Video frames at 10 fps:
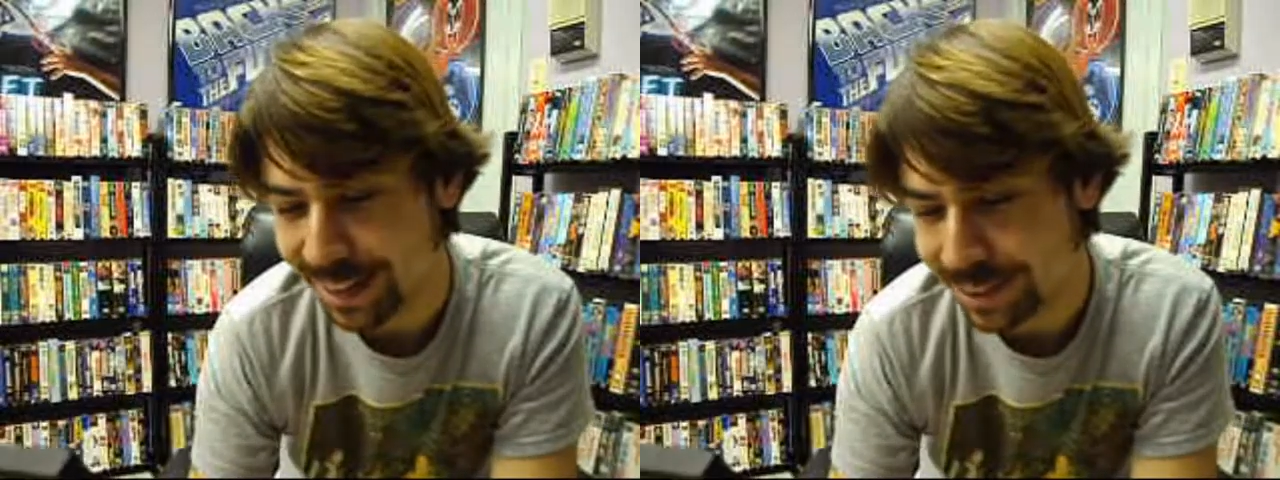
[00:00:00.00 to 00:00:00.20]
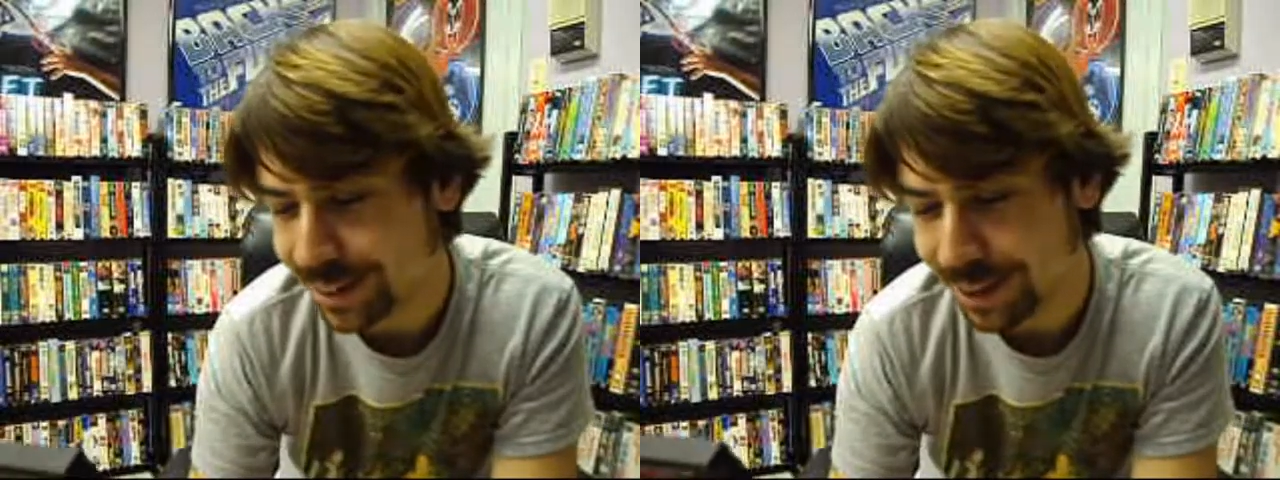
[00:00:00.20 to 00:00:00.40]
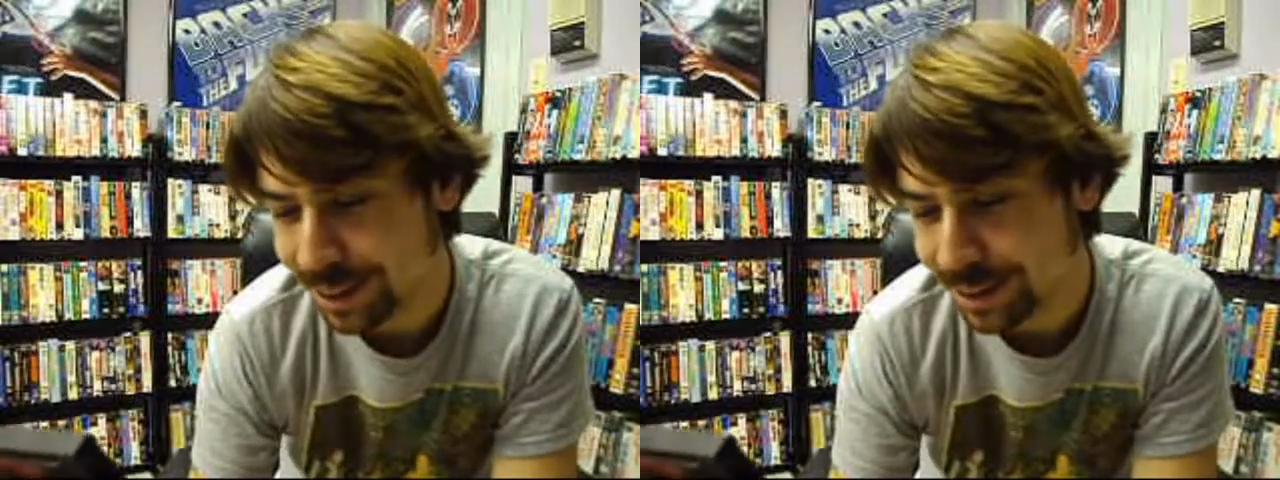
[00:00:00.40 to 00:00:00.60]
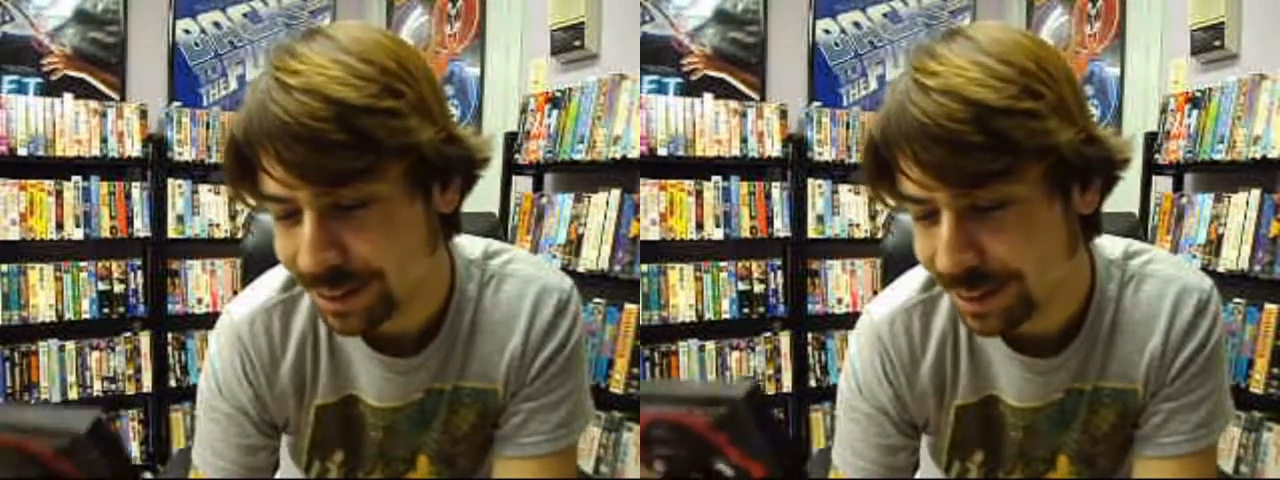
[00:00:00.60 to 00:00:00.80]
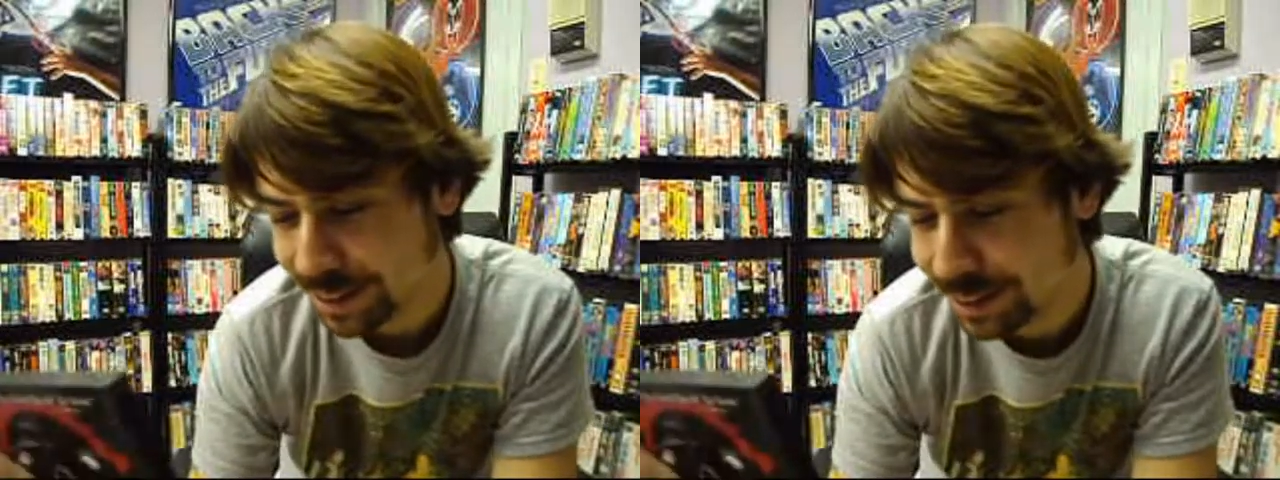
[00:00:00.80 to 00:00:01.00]
and
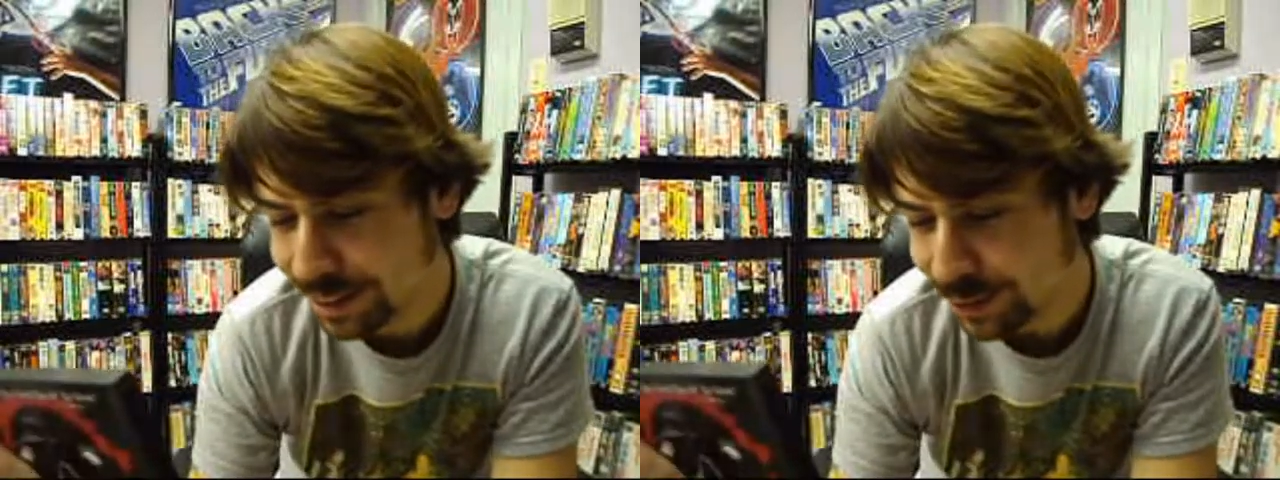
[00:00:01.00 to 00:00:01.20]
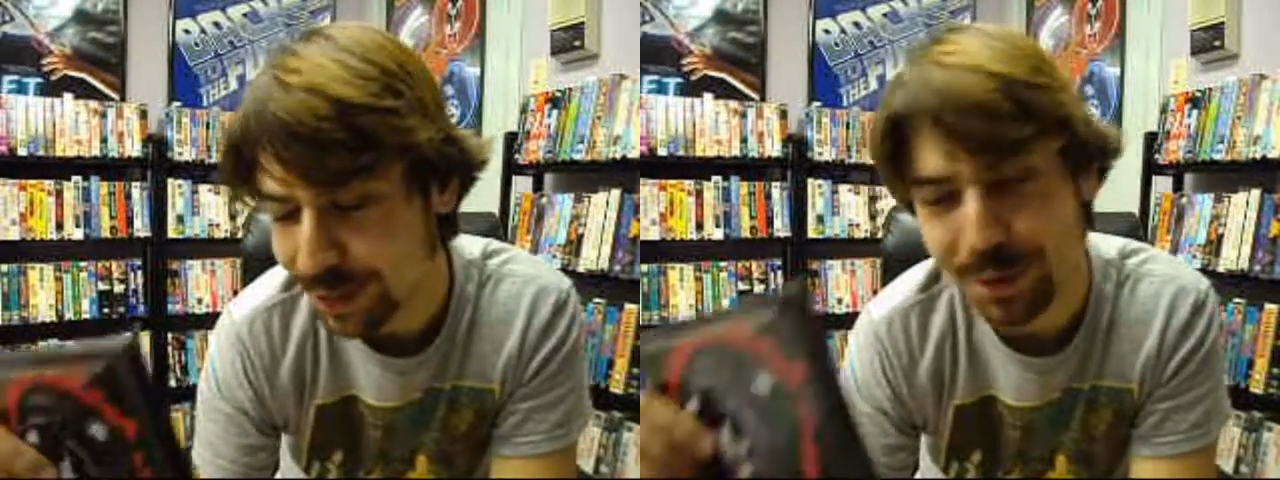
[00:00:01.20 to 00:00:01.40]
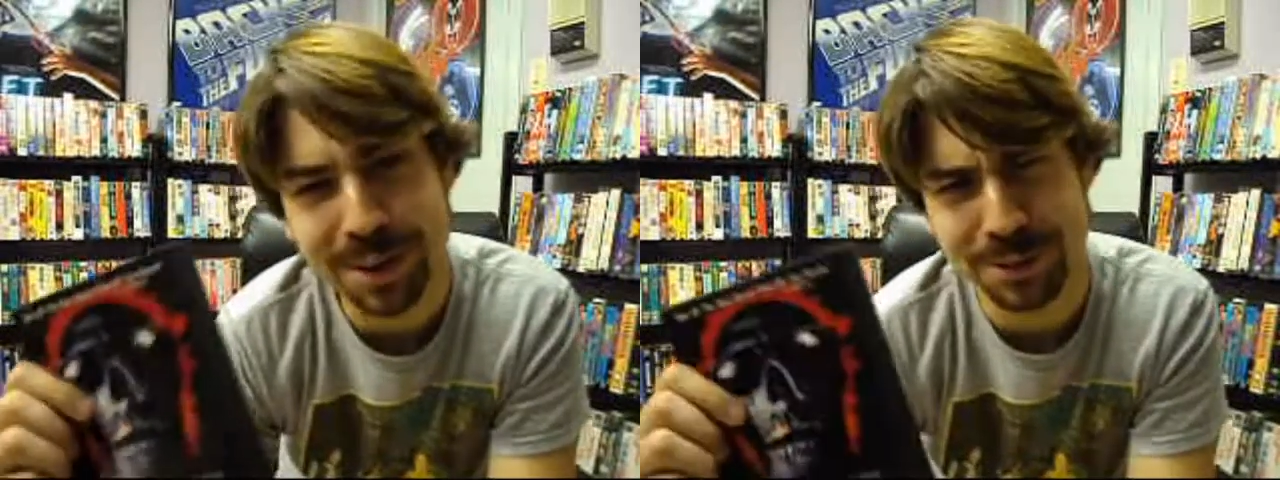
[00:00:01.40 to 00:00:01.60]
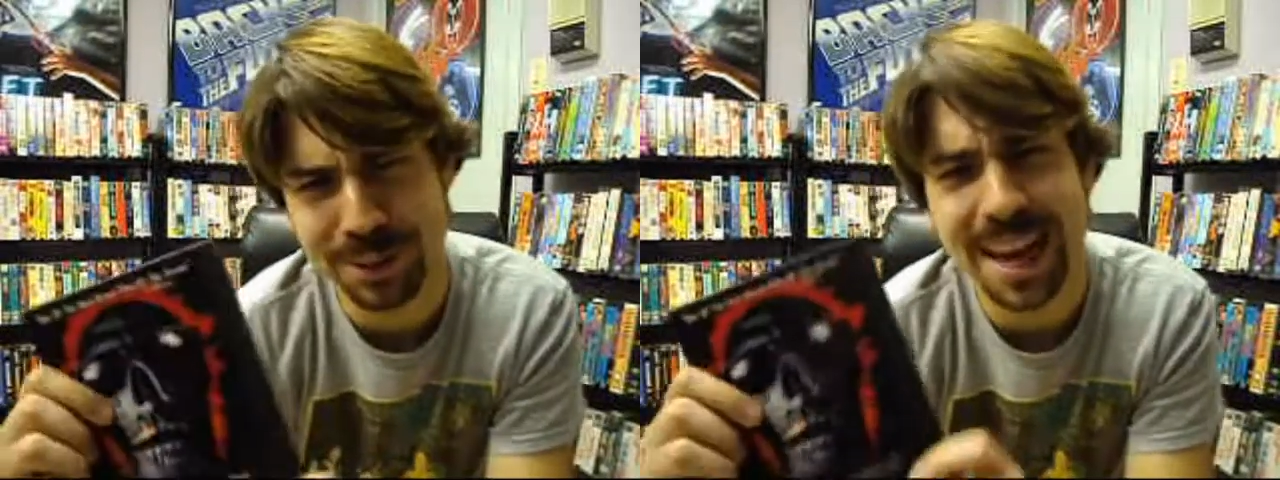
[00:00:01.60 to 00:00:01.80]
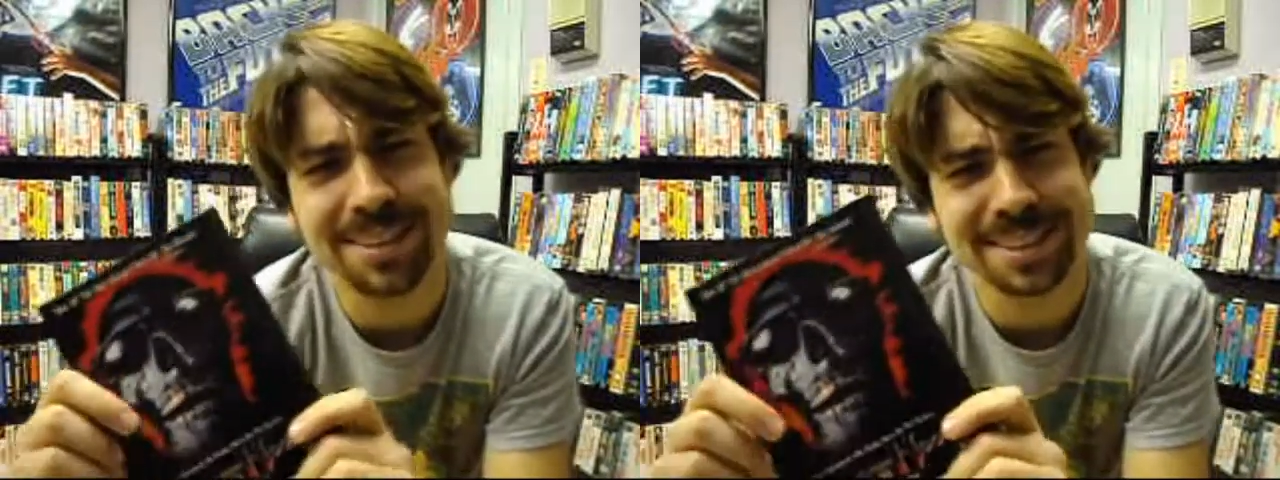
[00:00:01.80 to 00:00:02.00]
we had quite a few
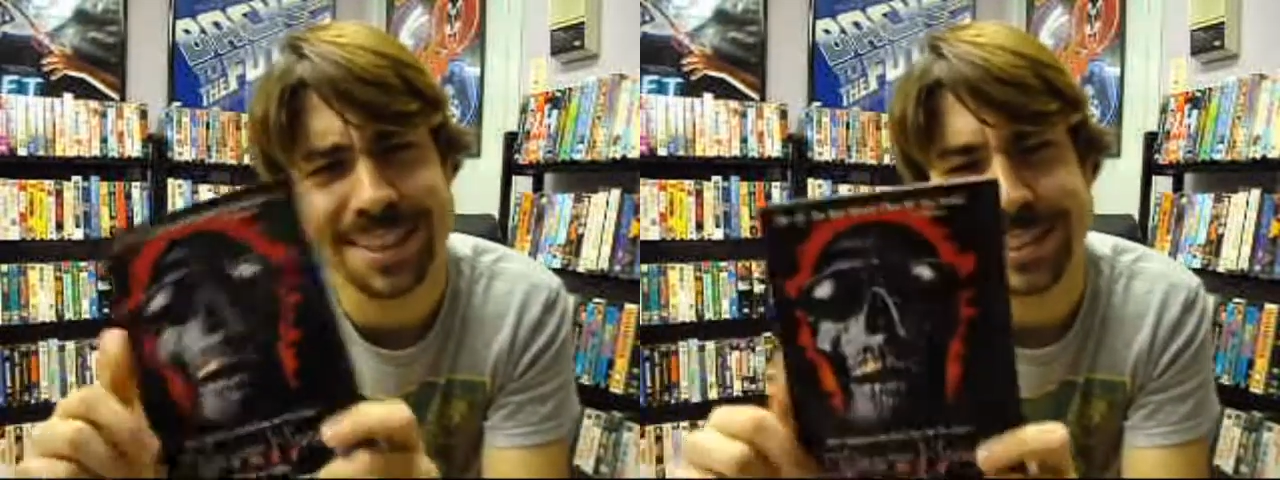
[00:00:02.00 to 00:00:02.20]
laughs. It's